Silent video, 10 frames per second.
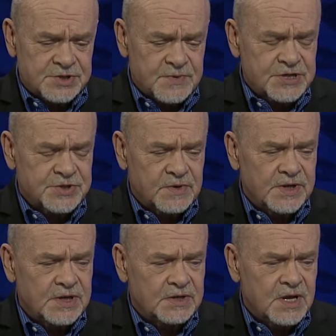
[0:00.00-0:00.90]

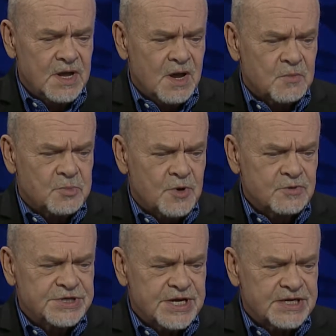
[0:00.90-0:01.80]
especially in
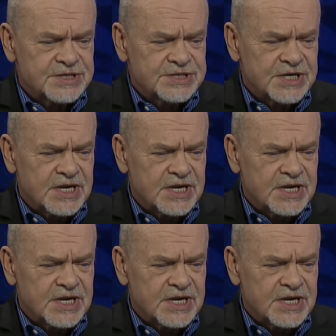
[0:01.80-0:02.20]
protests.